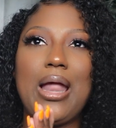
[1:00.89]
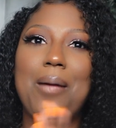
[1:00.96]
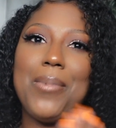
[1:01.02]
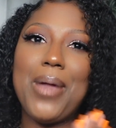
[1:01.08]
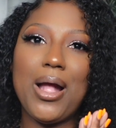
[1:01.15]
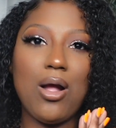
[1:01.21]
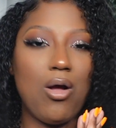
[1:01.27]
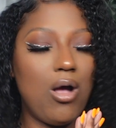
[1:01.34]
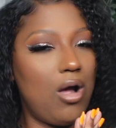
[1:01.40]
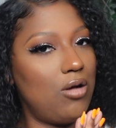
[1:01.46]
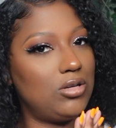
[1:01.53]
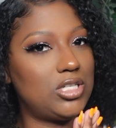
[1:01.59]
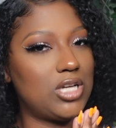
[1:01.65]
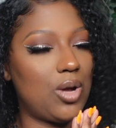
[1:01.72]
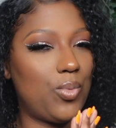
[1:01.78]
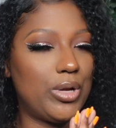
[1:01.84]
I'm not gonna hold
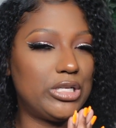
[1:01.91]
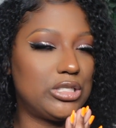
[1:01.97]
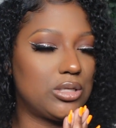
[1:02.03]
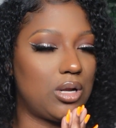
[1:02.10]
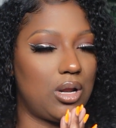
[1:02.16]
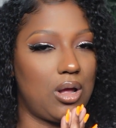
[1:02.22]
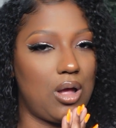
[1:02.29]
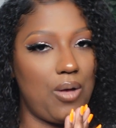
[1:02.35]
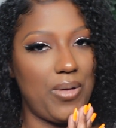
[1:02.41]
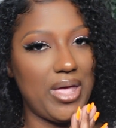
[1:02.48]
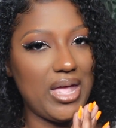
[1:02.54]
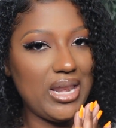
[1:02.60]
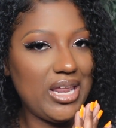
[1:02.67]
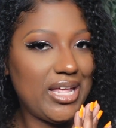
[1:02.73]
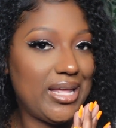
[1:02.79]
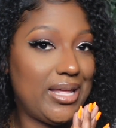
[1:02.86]
y'all. We're just gonna go ahead
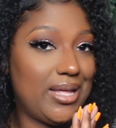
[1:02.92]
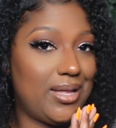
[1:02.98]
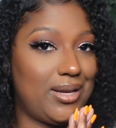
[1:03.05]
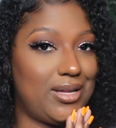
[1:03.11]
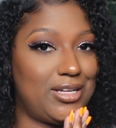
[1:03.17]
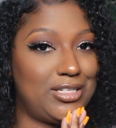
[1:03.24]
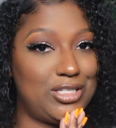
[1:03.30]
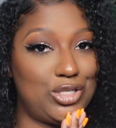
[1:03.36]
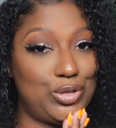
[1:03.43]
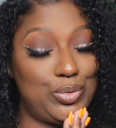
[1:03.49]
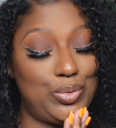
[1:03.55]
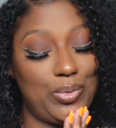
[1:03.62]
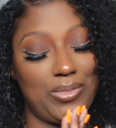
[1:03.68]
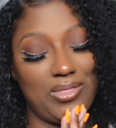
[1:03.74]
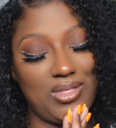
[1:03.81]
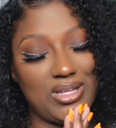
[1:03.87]
and get into
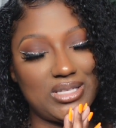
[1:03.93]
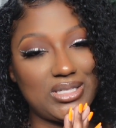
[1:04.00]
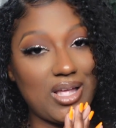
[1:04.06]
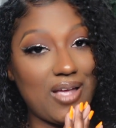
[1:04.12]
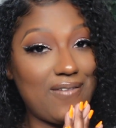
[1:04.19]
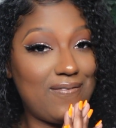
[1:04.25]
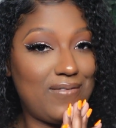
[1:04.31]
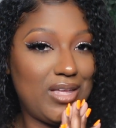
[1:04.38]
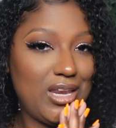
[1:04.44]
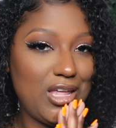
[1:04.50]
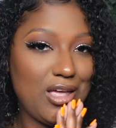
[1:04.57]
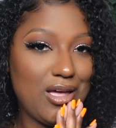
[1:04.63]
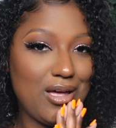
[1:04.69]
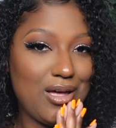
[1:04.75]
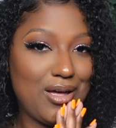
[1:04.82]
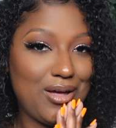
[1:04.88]
this
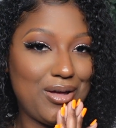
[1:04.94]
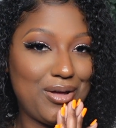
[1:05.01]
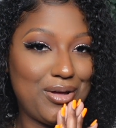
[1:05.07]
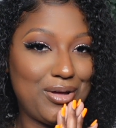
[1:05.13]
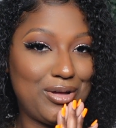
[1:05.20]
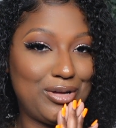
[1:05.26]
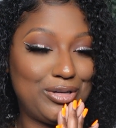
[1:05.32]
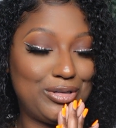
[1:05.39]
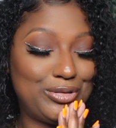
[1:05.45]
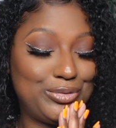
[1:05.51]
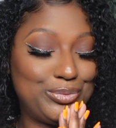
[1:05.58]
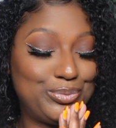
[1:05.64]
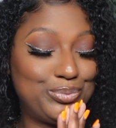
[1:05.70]
video.